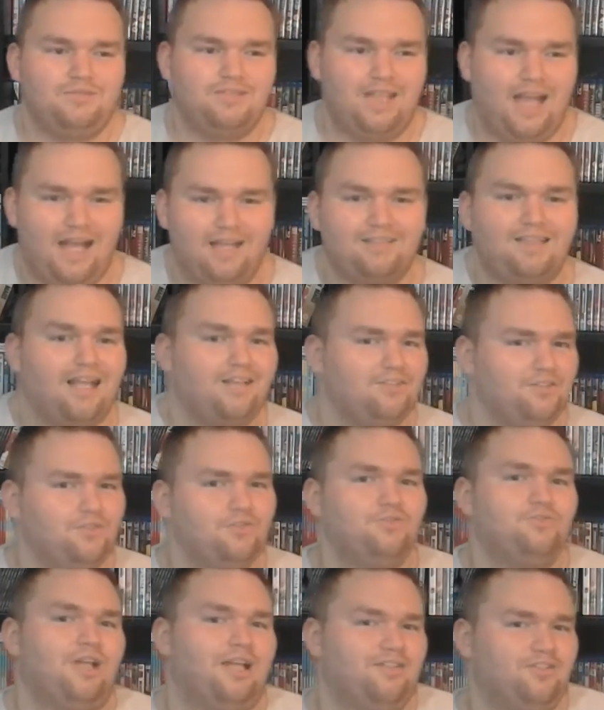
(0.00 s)
that's
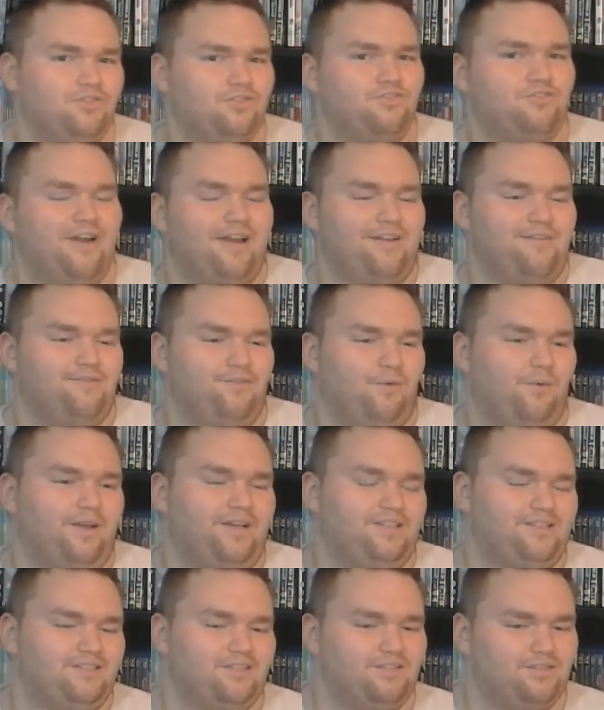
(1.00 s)
a great
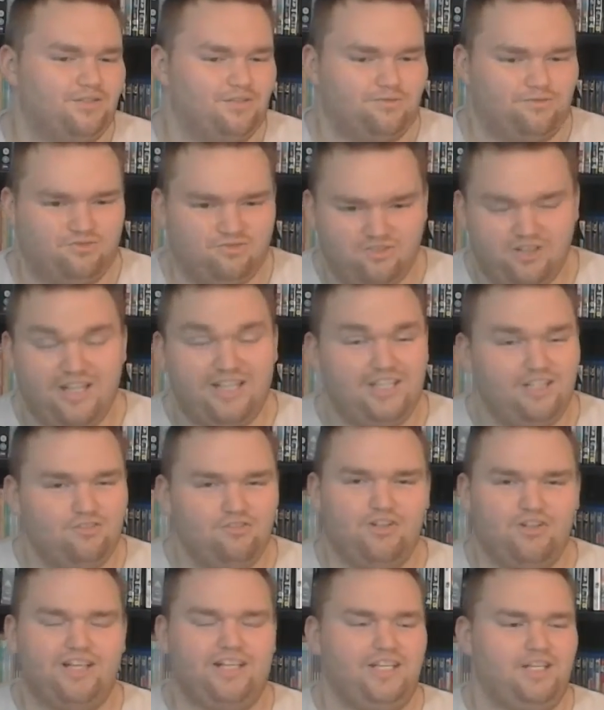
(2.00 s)
voice. That's a really,
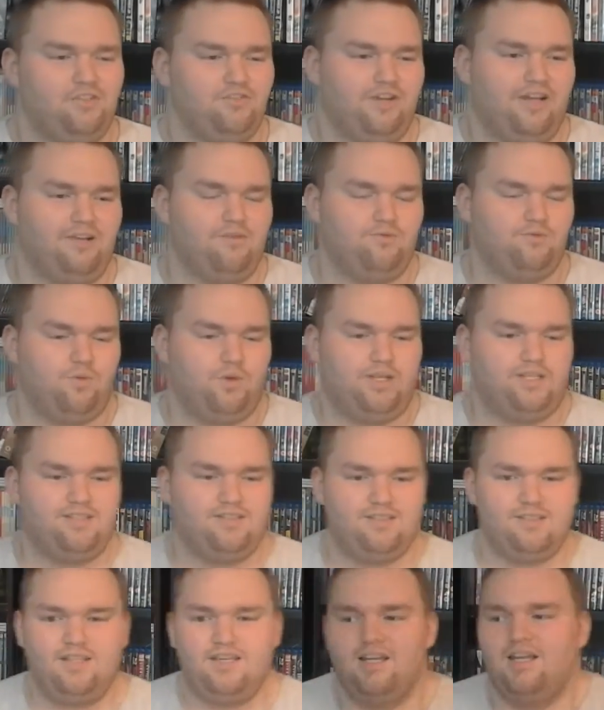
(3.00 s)
really great
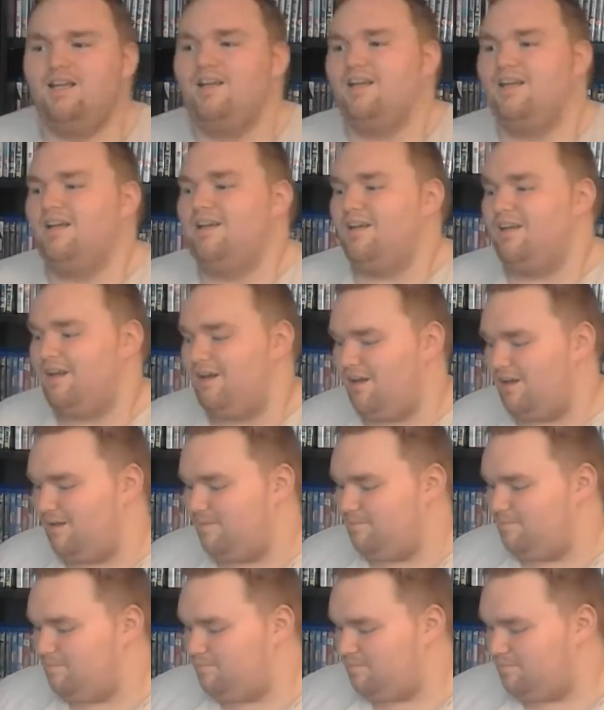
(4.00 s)
voice.
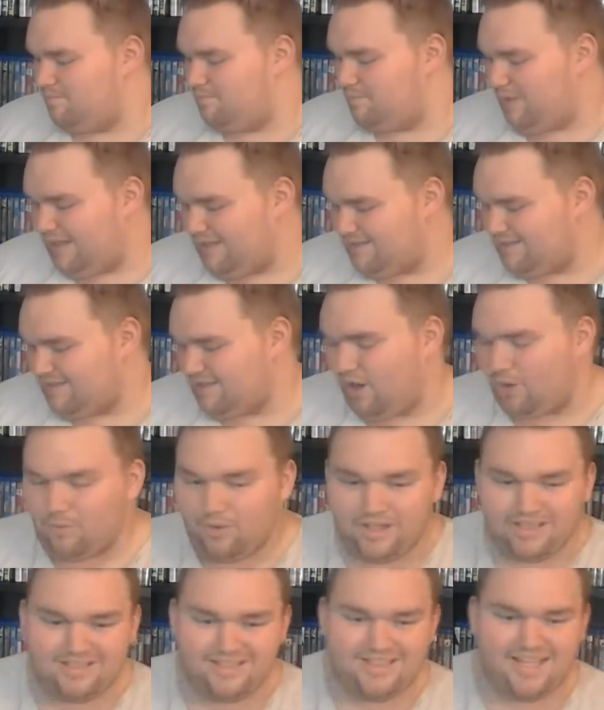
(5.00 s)
Basically, I
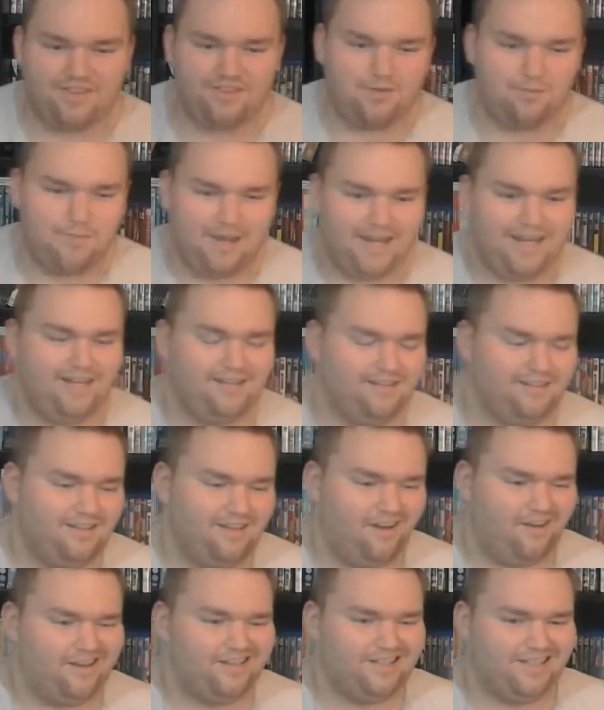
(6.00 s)
wanted to get the main
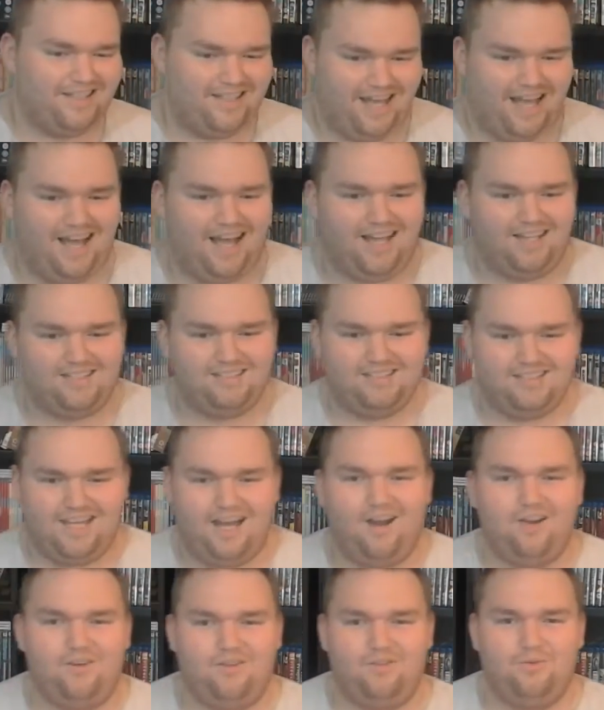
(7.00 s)
kind of cast
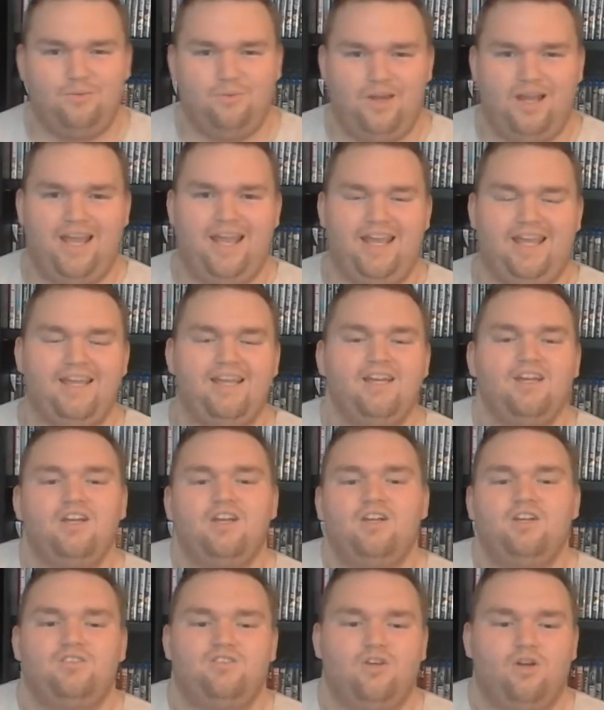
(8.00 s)
out of the way,
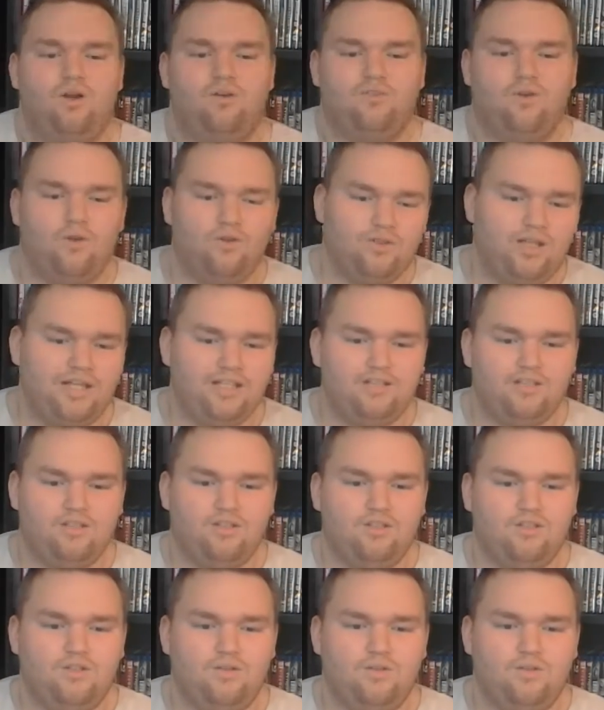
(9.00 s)
so I've got like